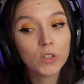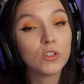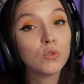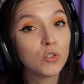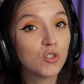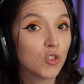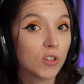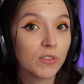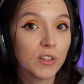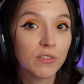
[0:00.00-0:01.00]
you enjoyed
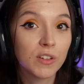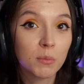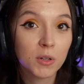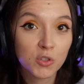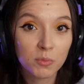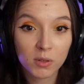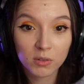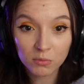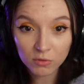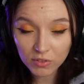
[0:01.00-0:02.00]
very very much about the
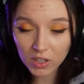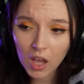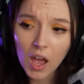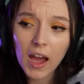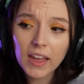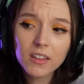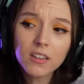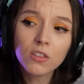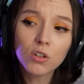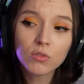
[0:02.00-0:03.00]
movie. I did
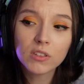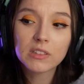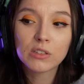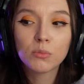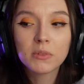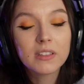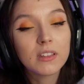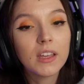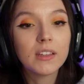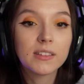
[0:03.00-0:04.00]
notice some
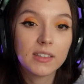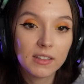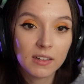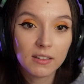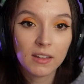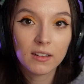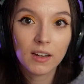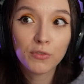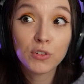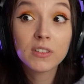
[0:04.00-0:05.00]
mistakes here and there. Like
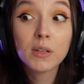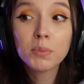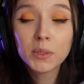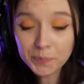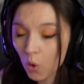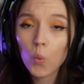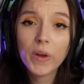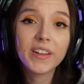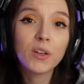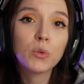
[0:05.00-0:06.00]
for example,
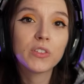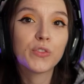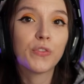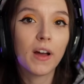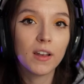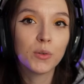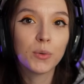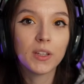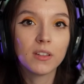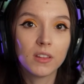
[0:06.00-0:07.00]
when he was
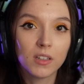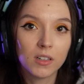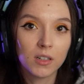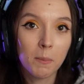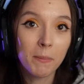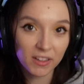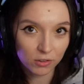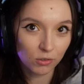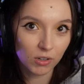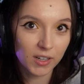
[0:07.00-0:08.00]
following the
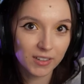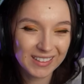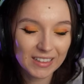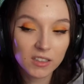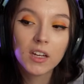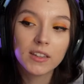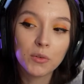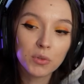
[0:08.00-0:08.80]
metro guy, right? There were